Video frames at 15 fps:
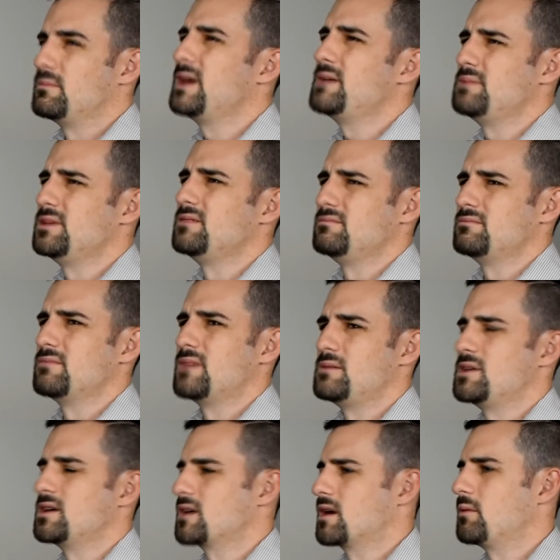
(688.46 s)
Maybe
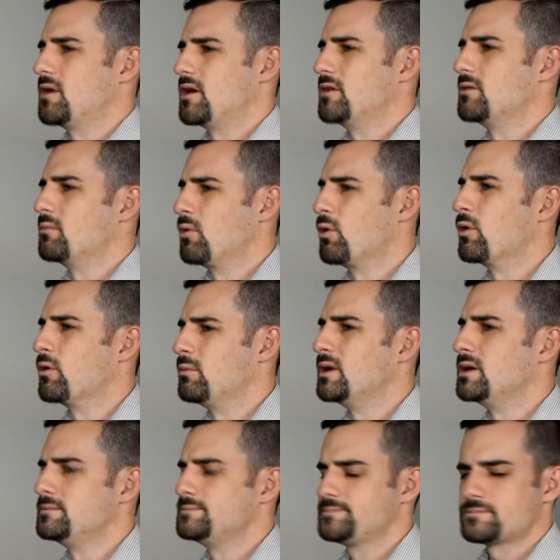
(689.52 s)
a couple hundred more, but